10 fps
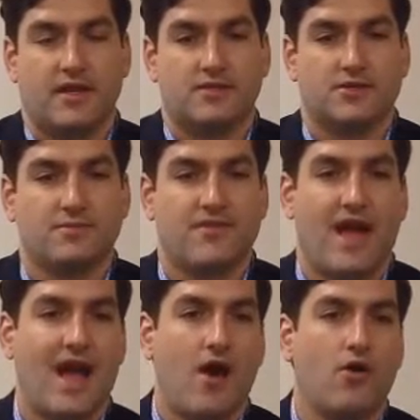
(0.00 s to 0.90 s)
in terms of
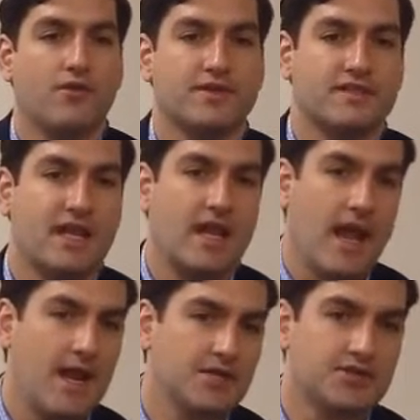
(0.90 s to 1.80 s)
how the skin
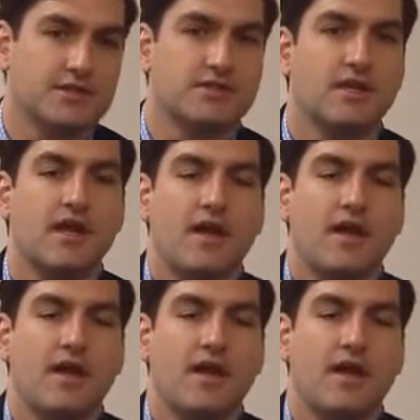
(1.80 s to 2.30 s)
ages.